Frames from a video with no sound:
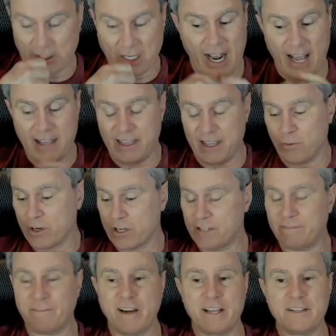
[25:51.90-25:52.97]
I think we're going
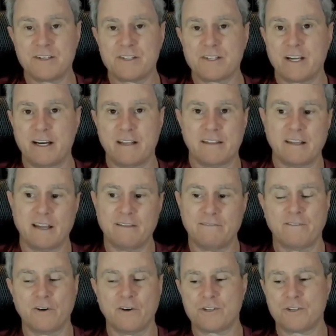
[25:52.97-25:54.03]
to find this kind of thing in
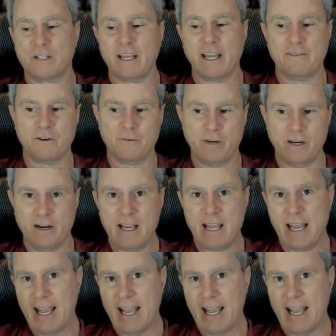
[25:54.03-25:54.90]
virtually everywhere.